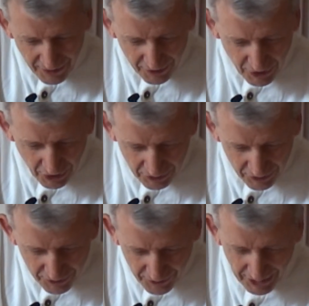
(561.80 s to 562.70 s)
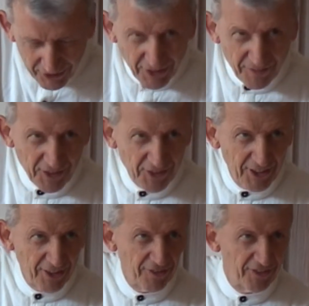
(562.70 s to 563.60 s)
the construct of the
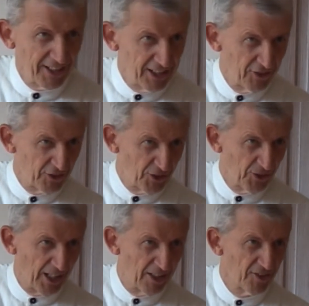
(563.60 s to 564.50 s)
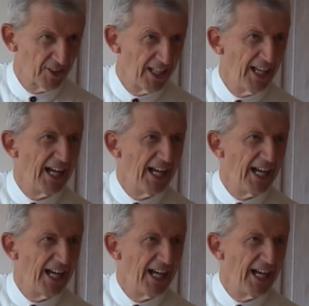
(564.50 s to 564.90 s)
self is to us.